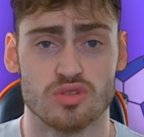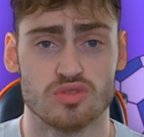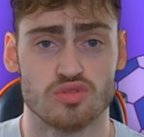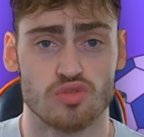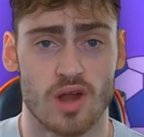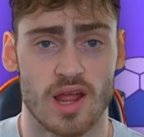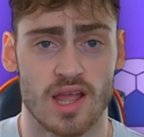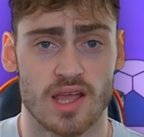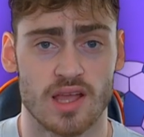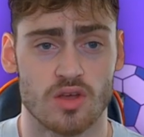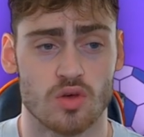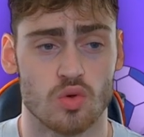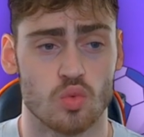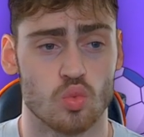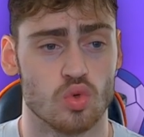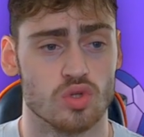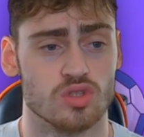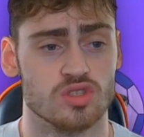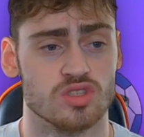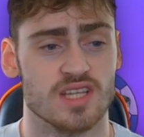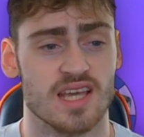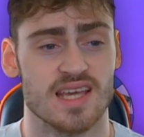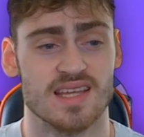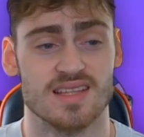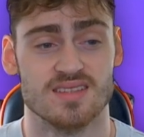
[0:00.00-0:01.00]
Frank
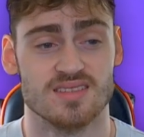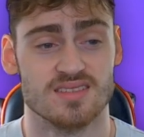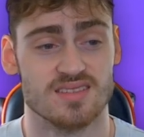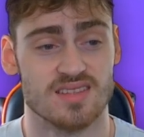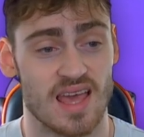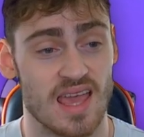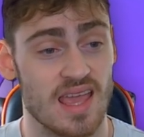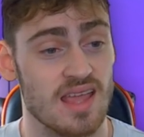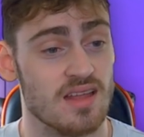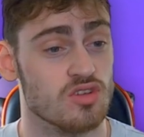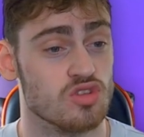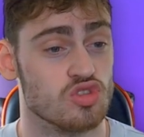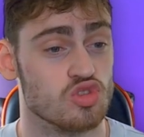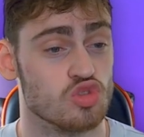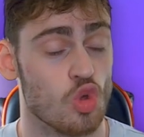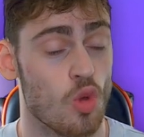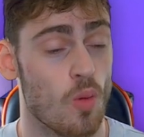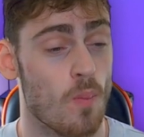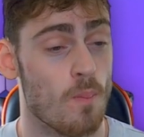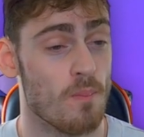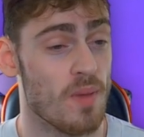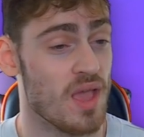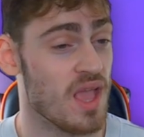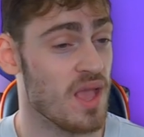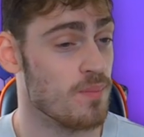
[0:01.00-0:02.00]
was insane, so
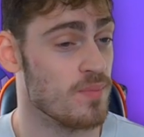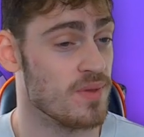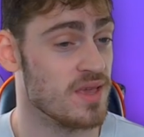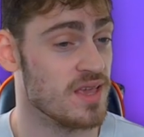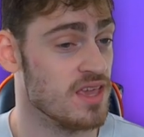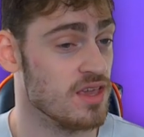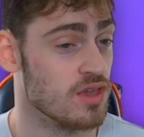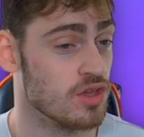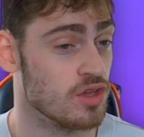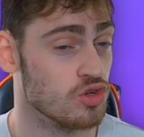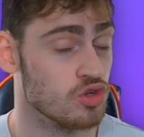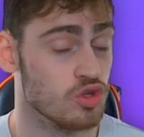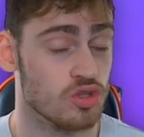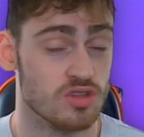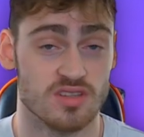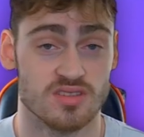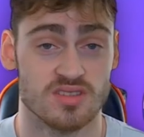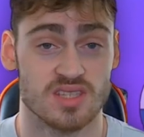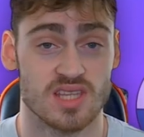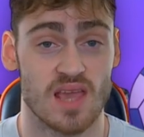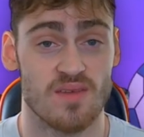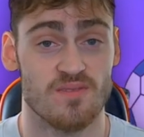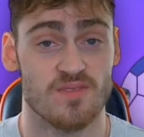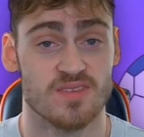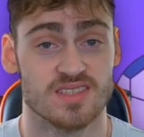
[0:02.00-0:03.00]
maybe he can do the
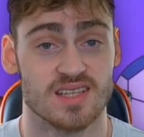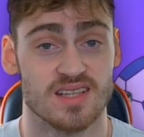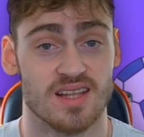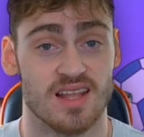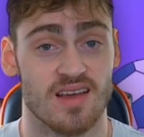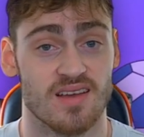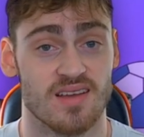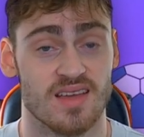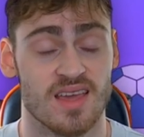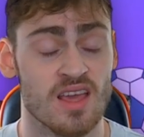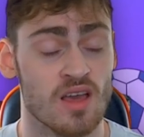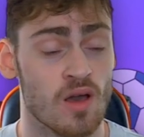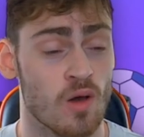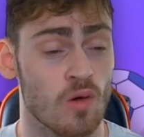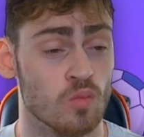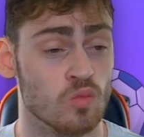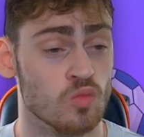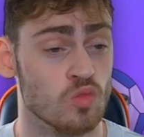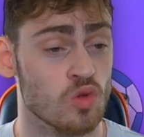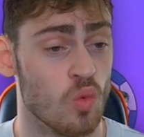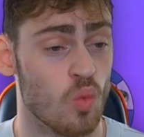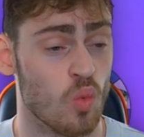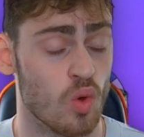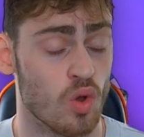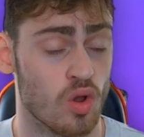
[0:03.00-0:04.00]
same for Solanke. I'm
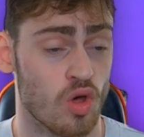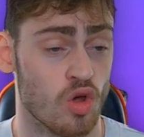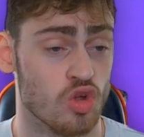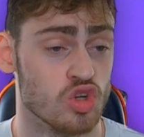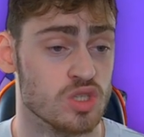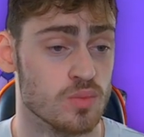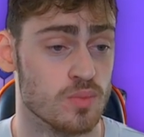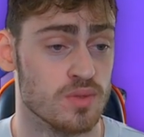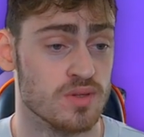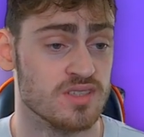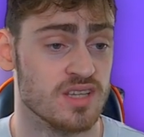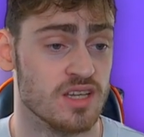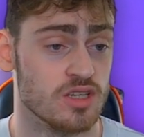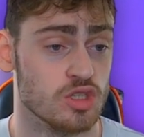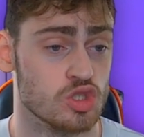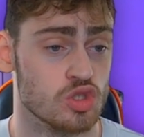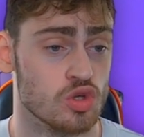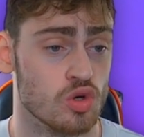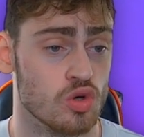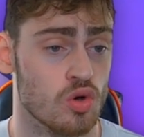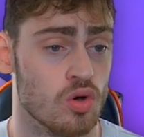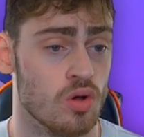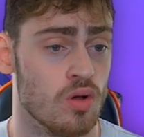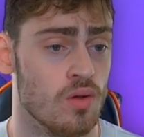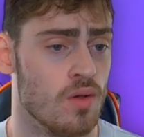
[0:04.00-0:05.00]
not 100%
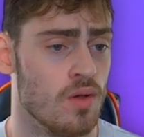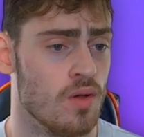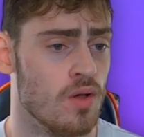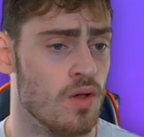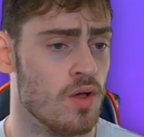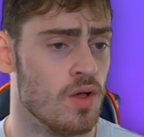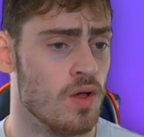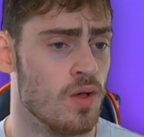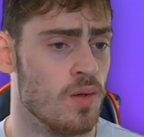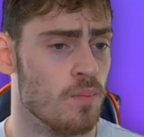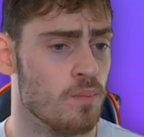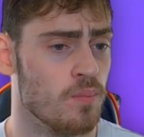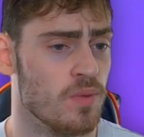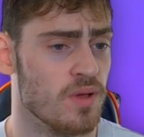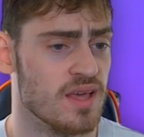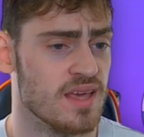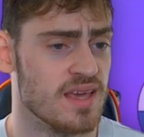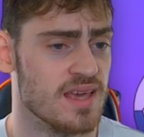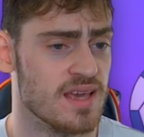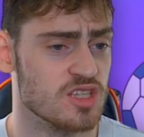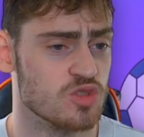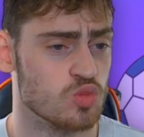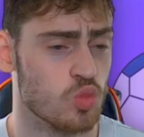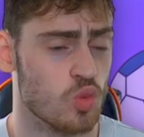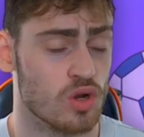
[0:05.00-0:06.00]
sure, but
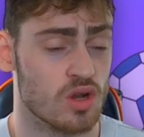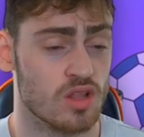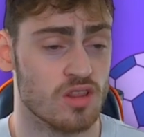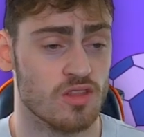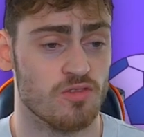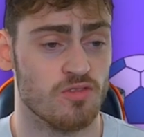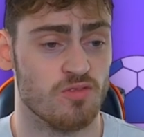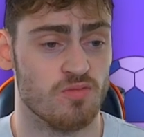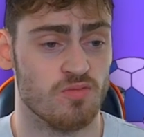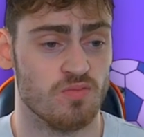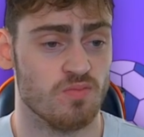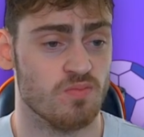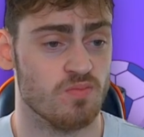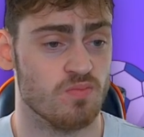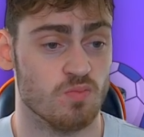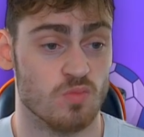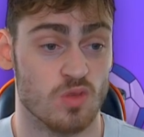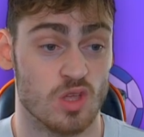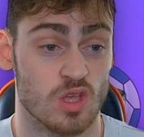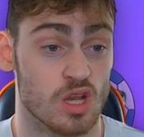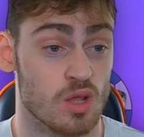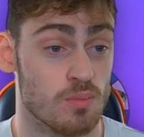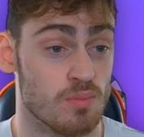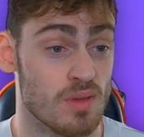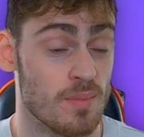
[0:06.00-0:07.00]
he is one of the,
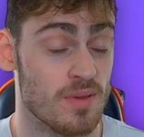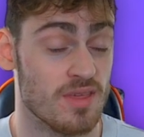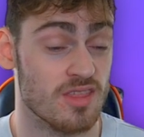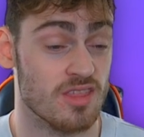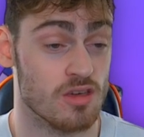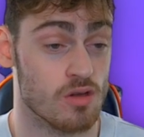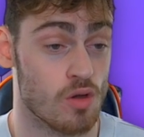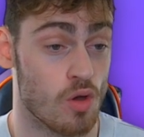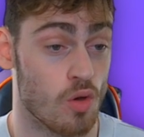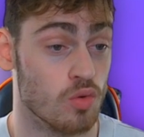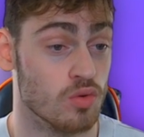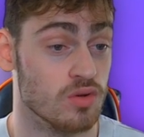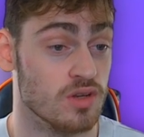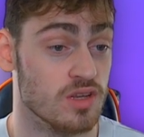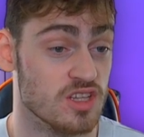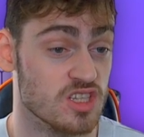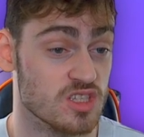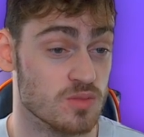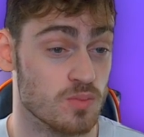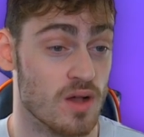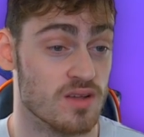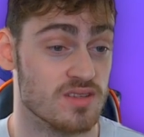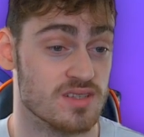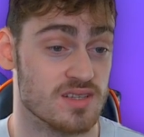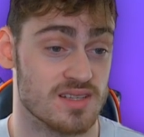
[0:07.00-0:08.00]
you know, maybe the only
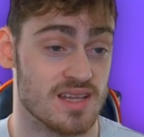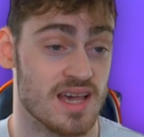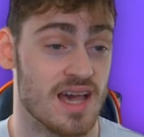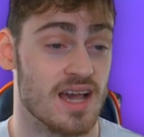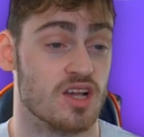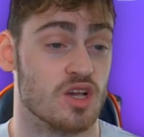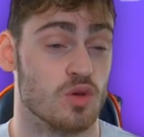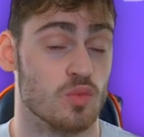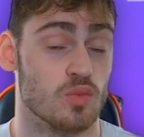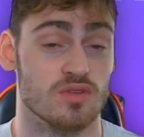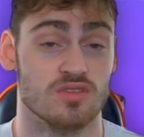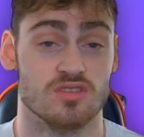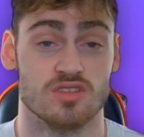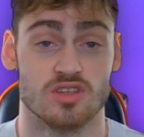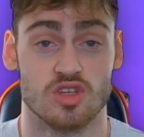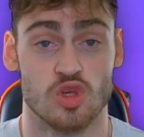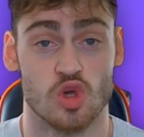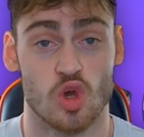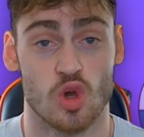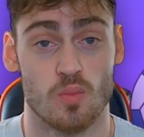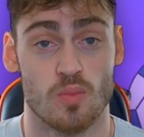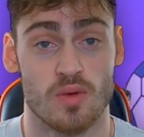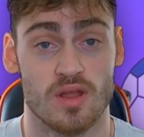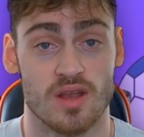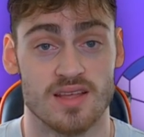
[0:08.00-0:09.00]
Spurs attacker with
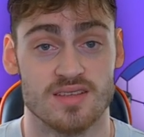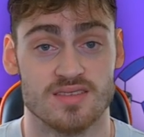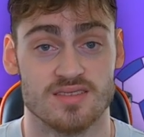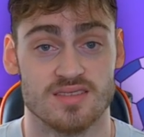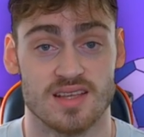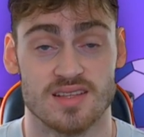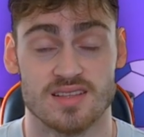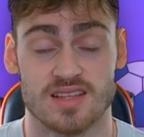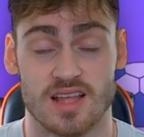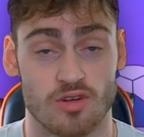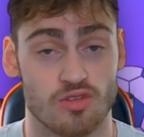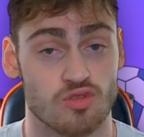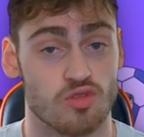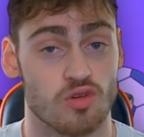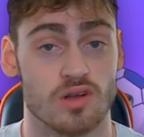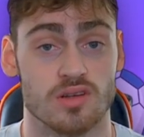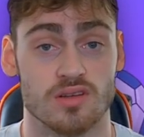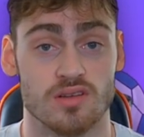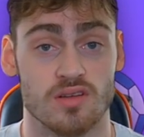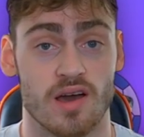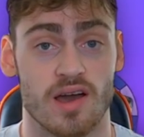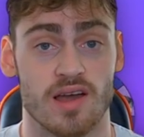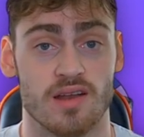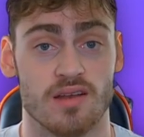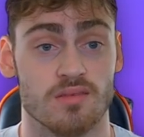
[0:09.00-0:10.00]
secure minutes in that front
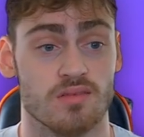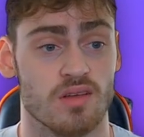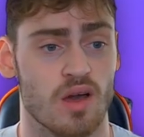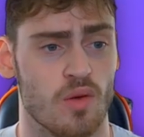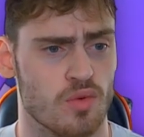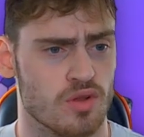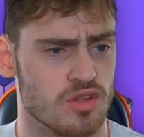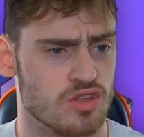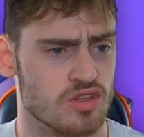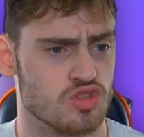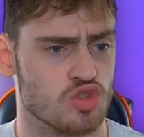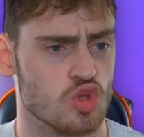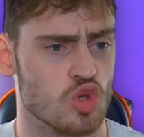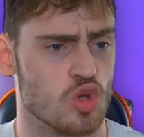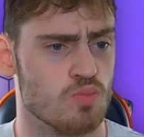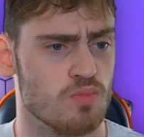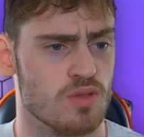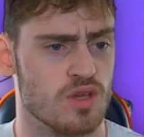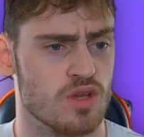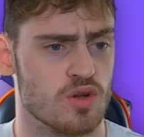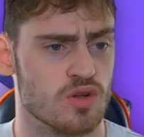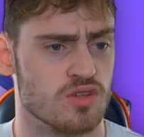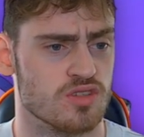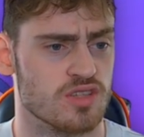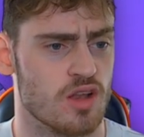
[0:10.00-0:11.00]
line, I would assume,
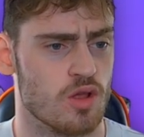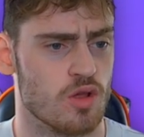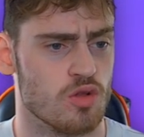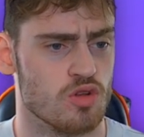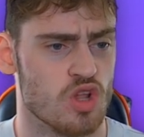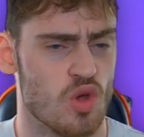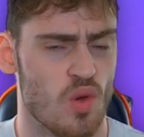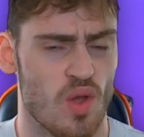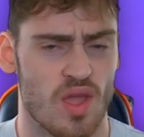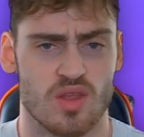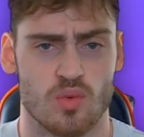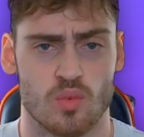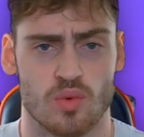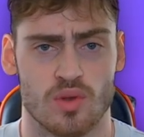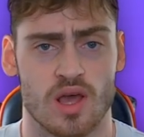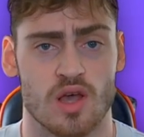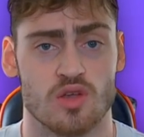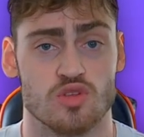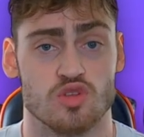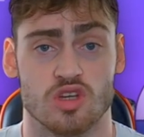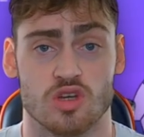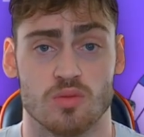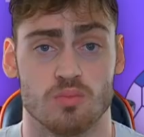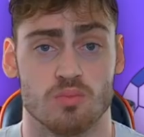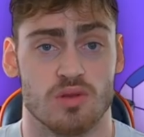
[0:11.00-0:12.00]
because I don't know anyone
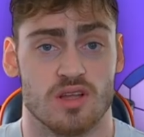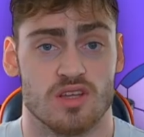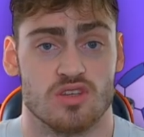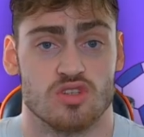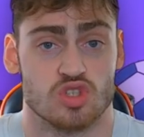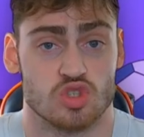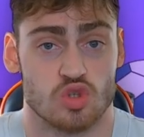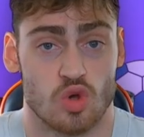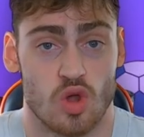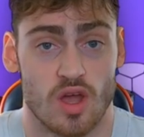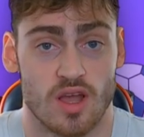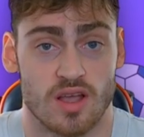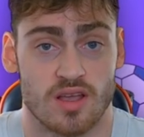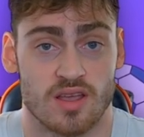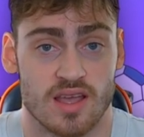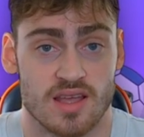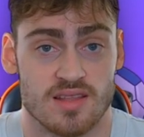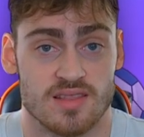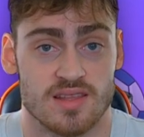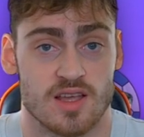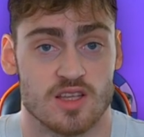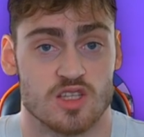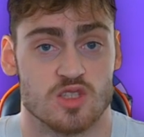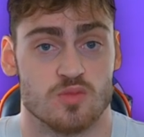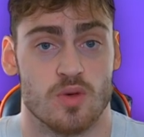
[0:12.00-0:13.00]
else who can play striker
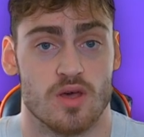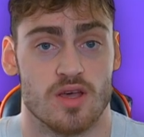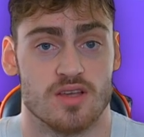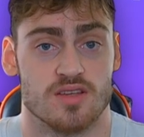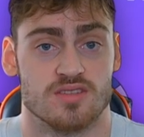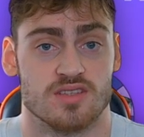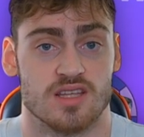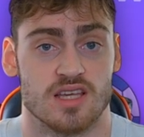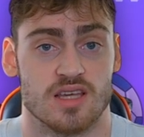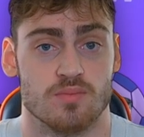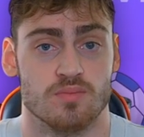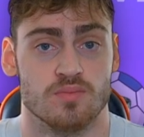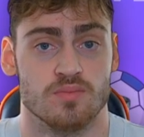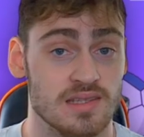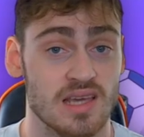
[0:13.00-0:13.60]
in that Spurs team.